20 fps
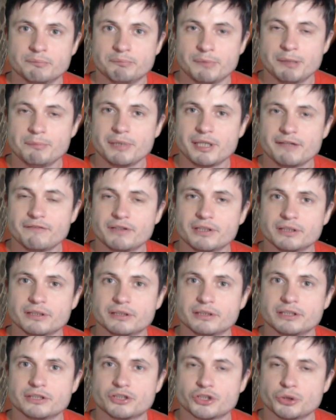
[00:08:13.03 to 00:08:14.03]
Maybe
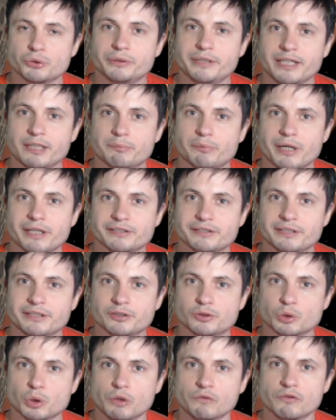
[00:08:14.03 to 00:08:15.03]
even this should take
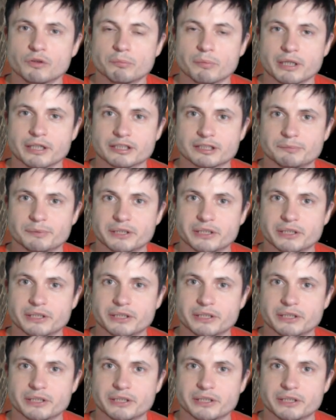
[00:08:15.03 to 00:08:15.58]
precedence over Mars,